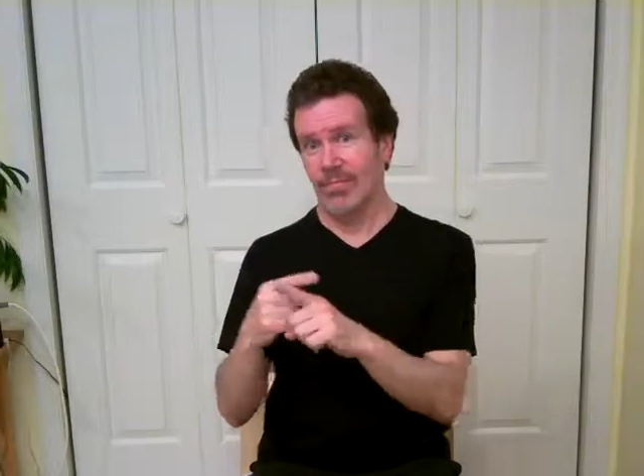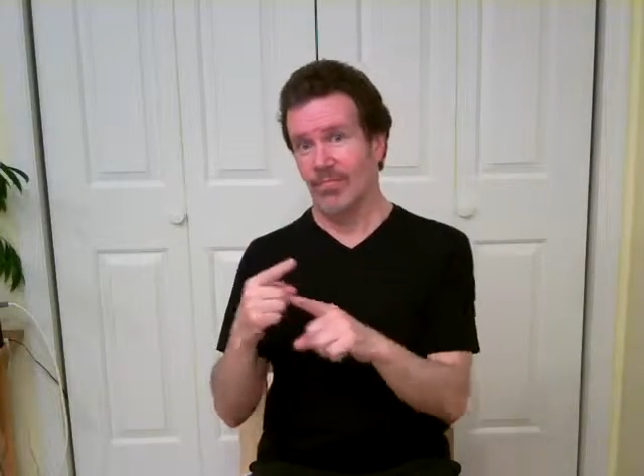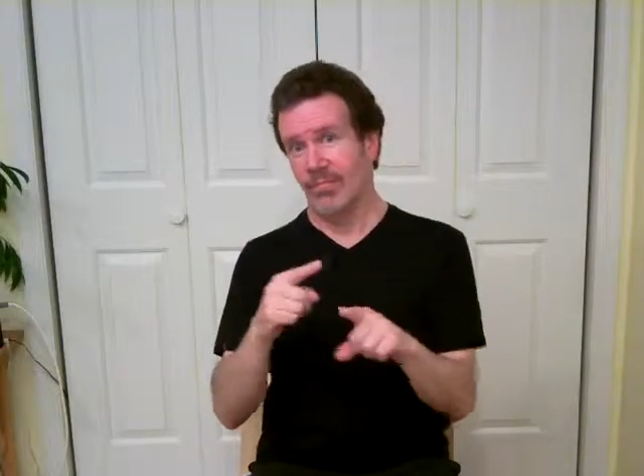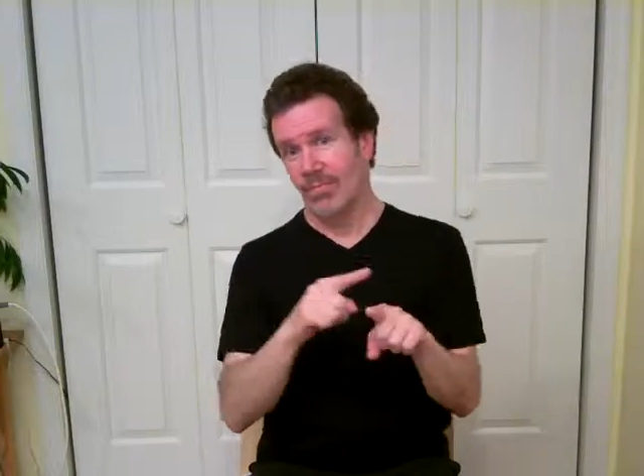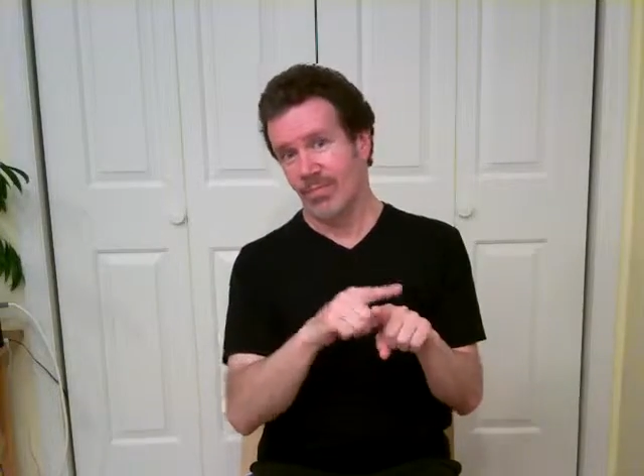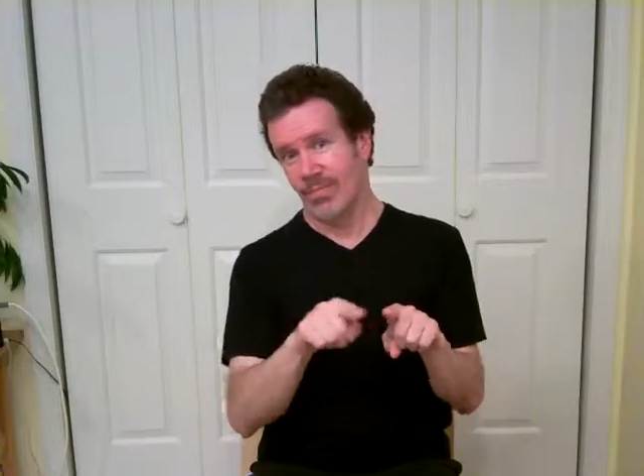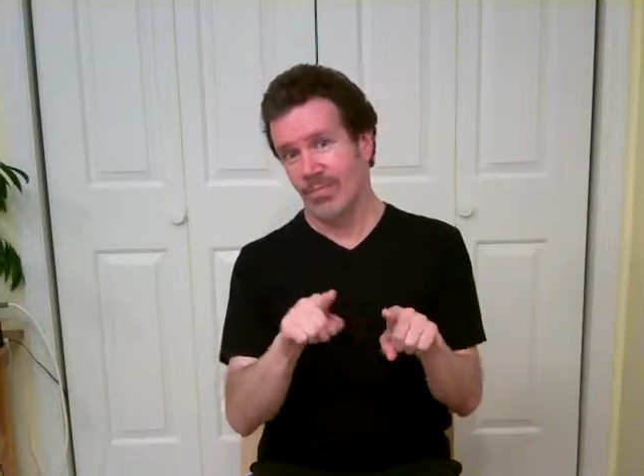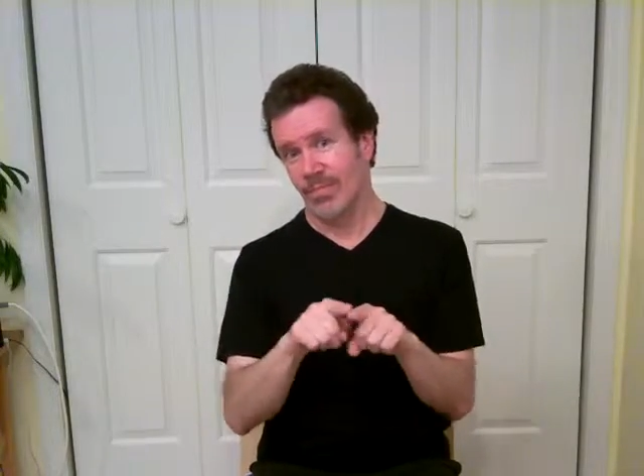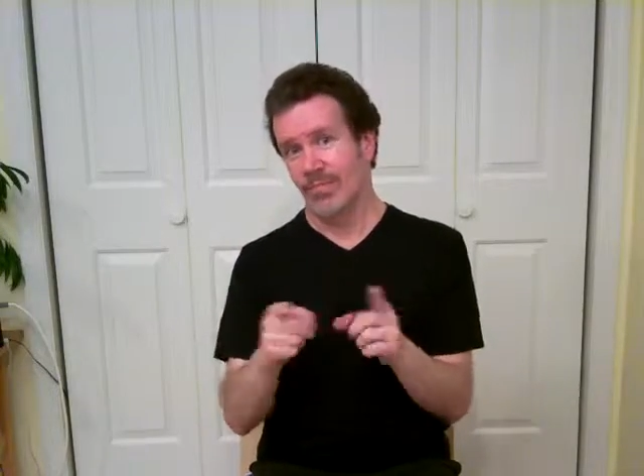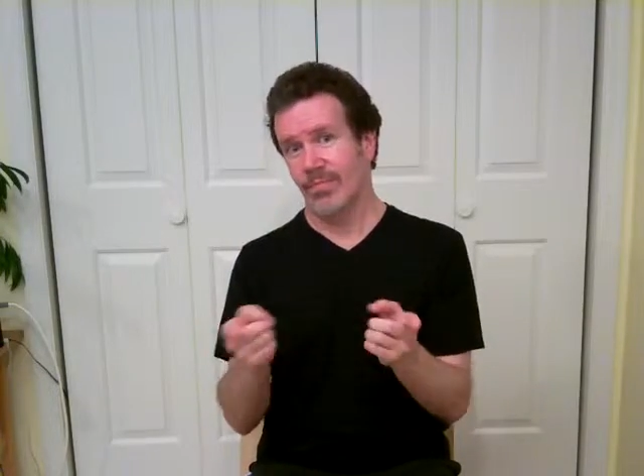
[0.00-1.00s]
You did an
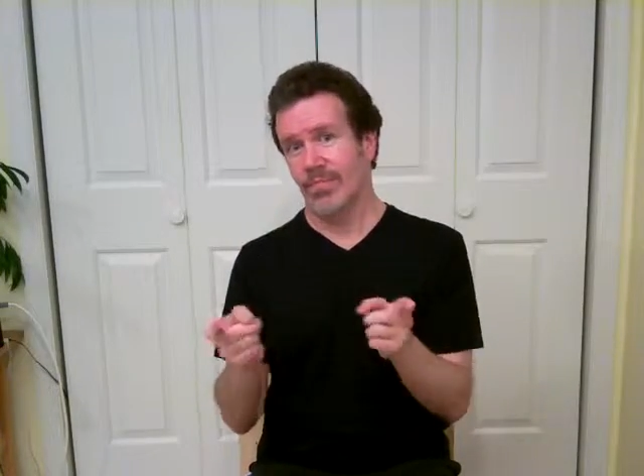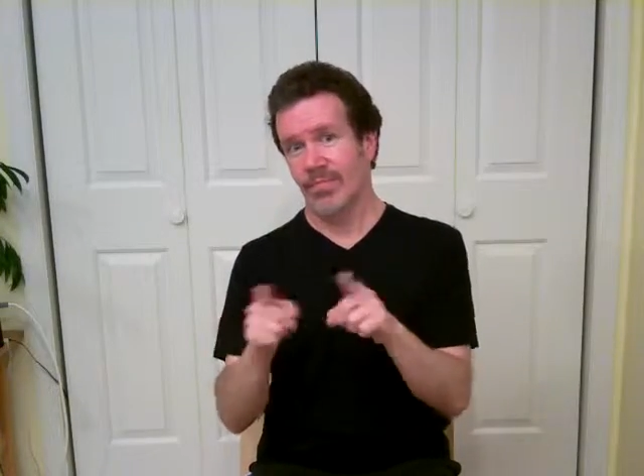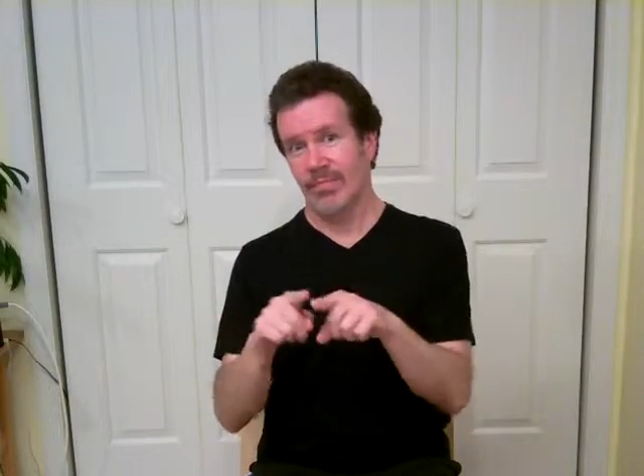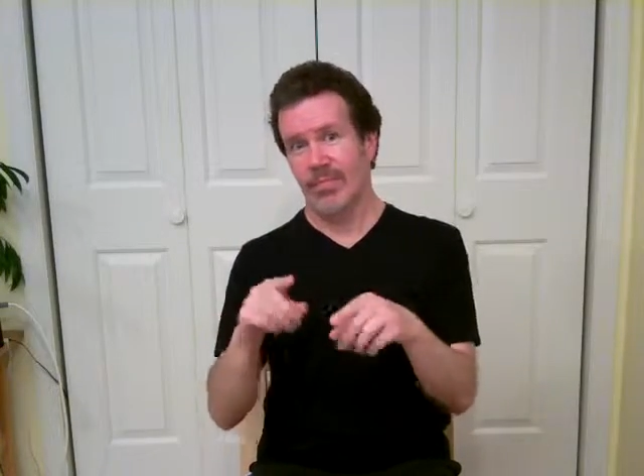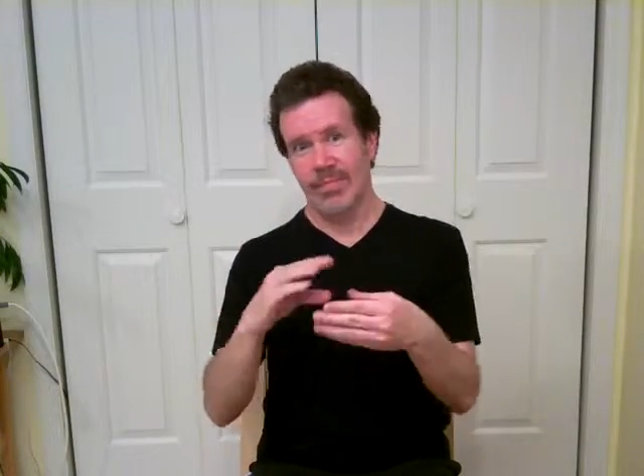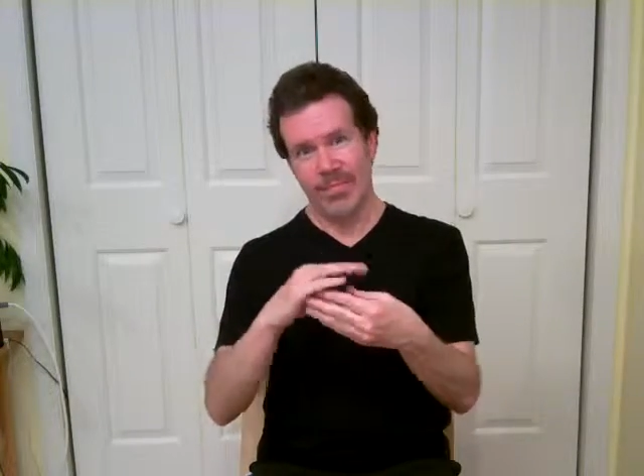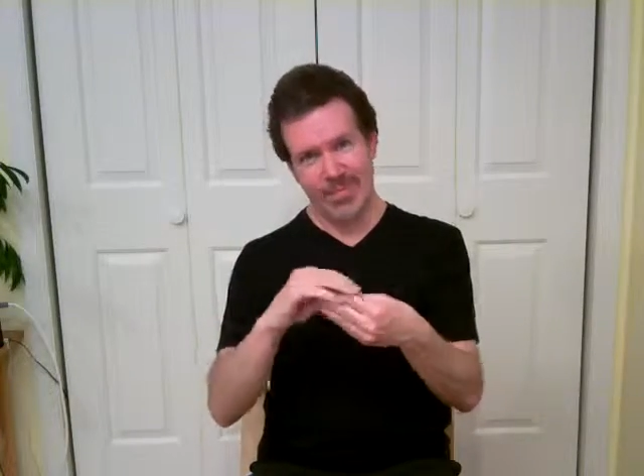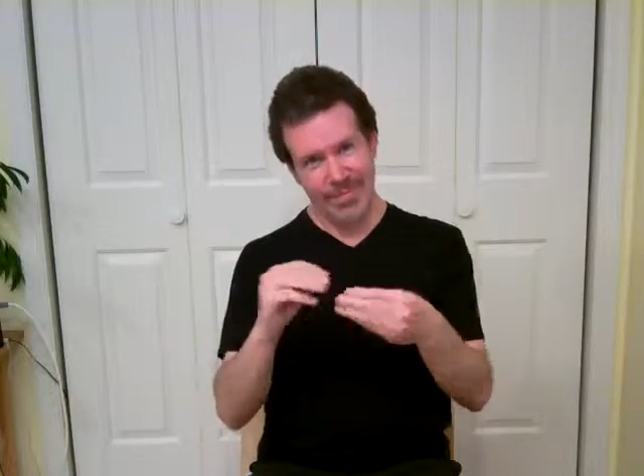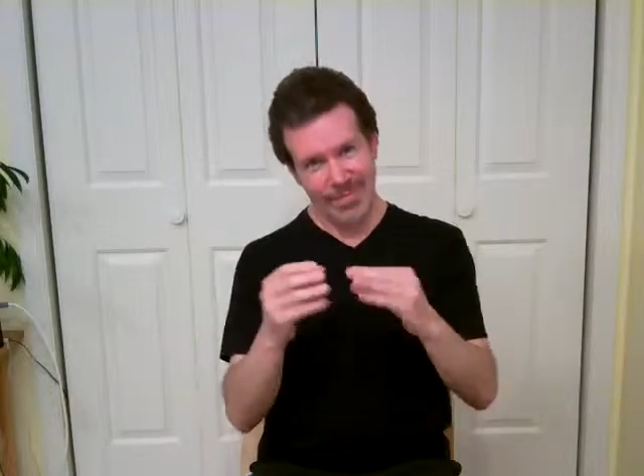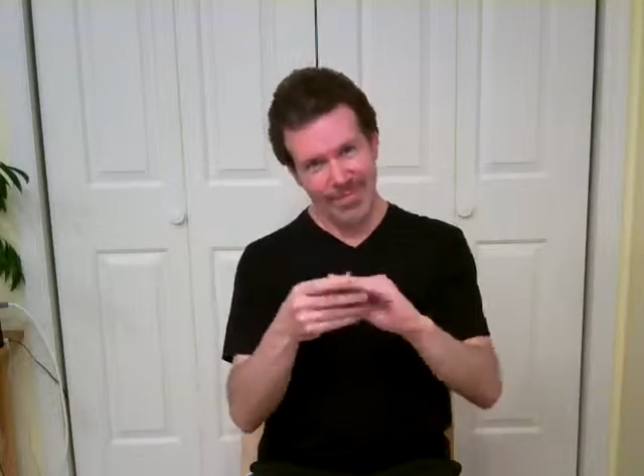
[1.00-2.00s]
awesome job.
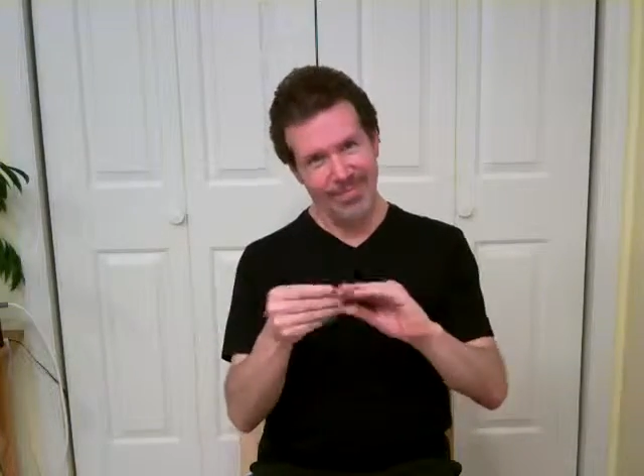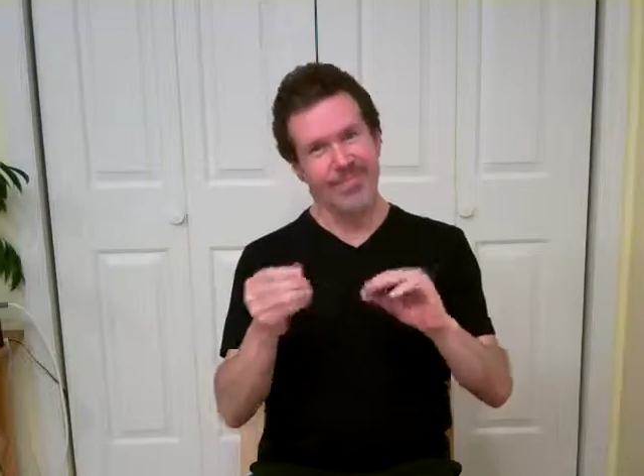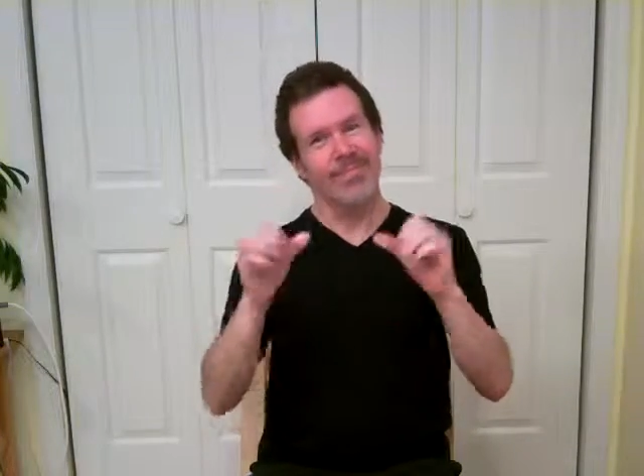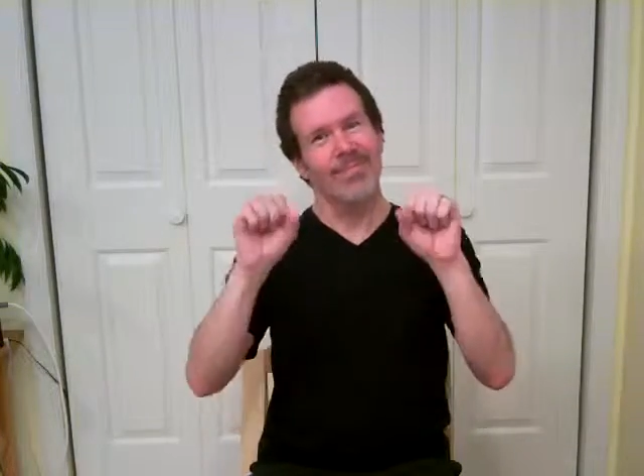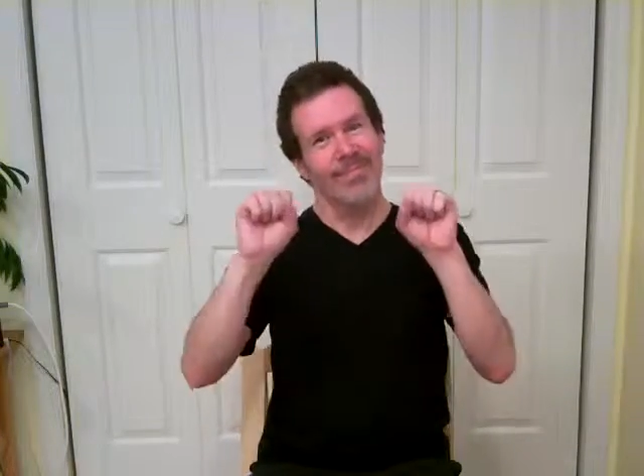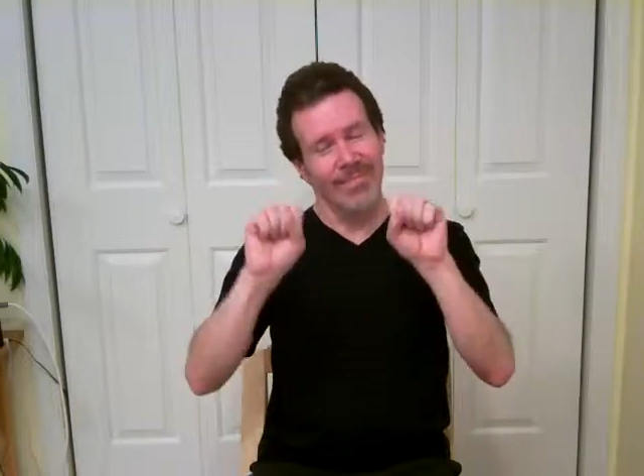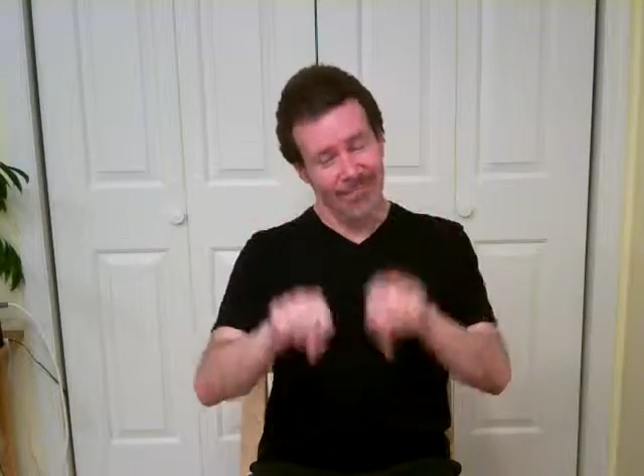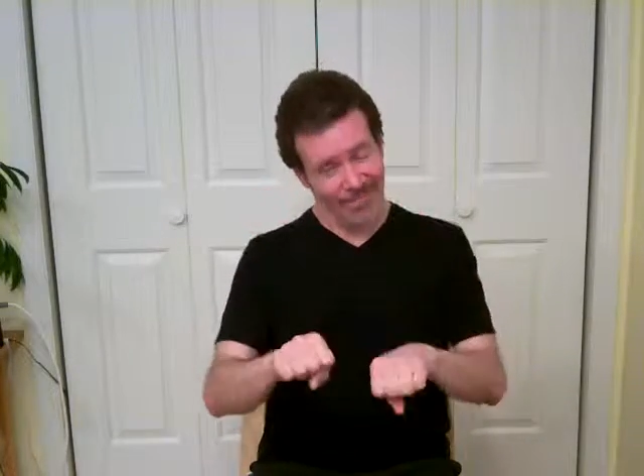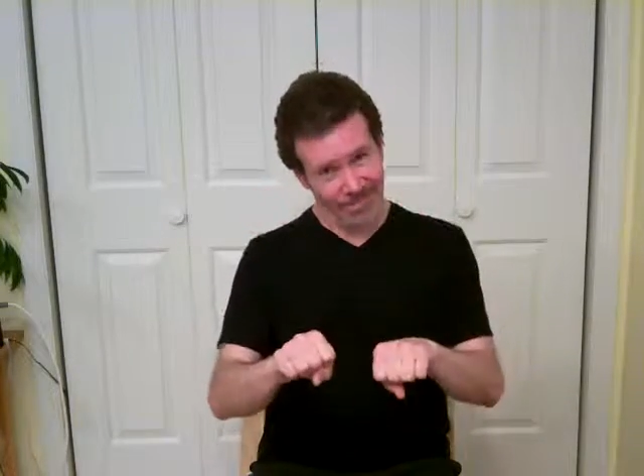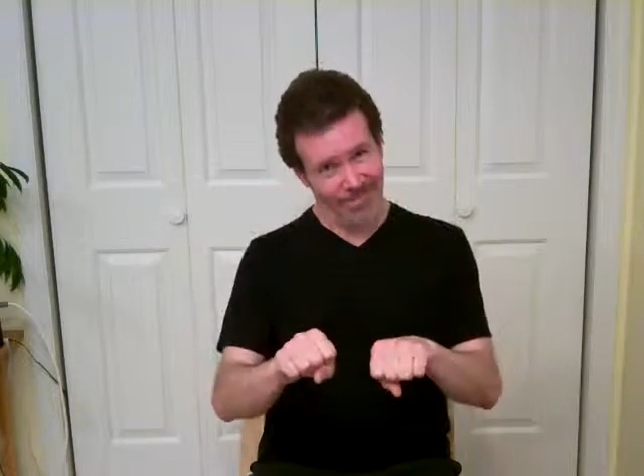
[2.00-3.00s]

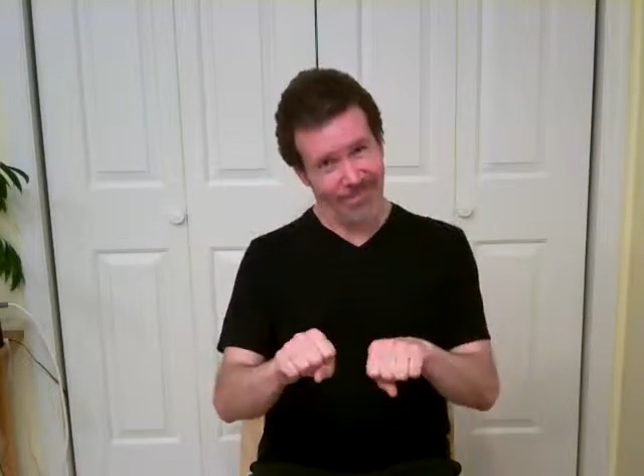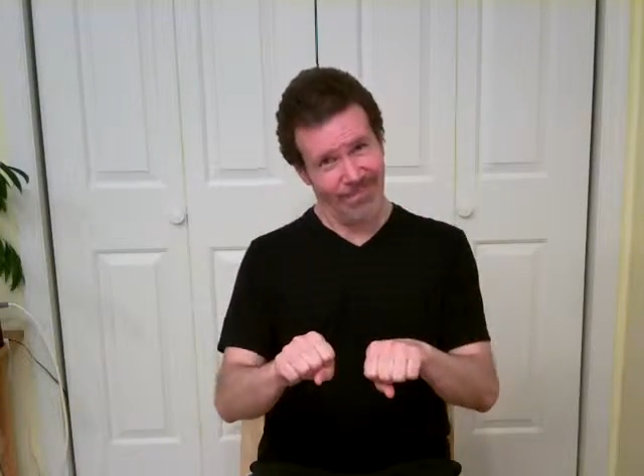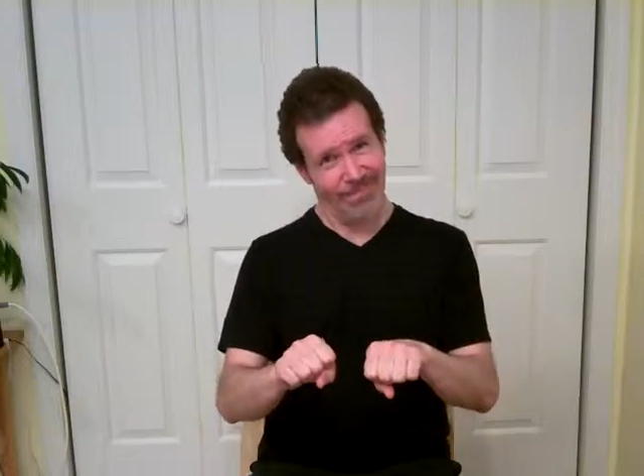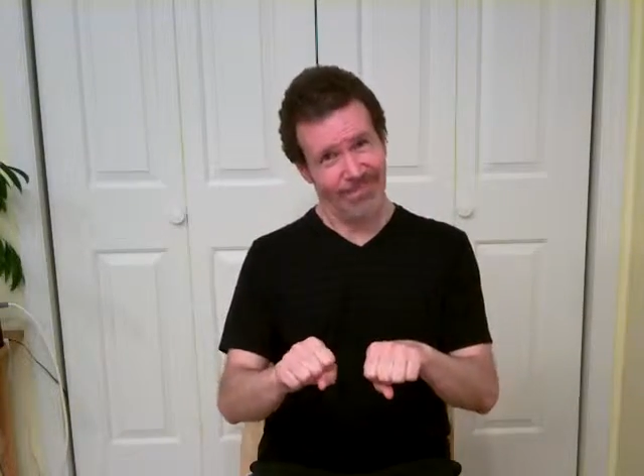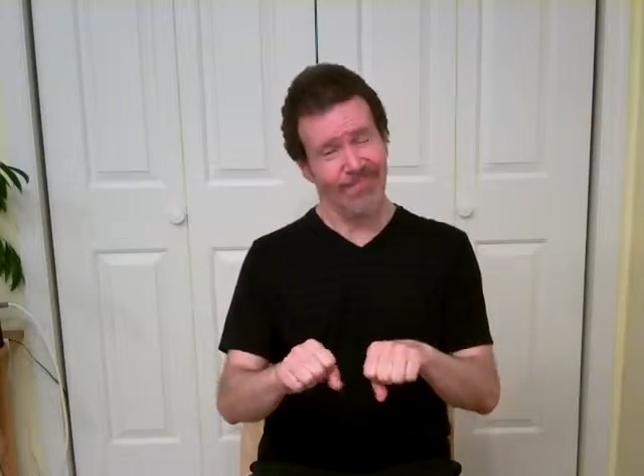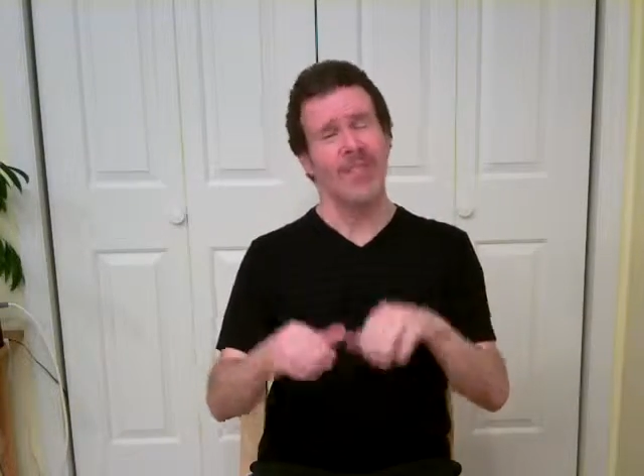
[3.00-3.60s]
Congratulations.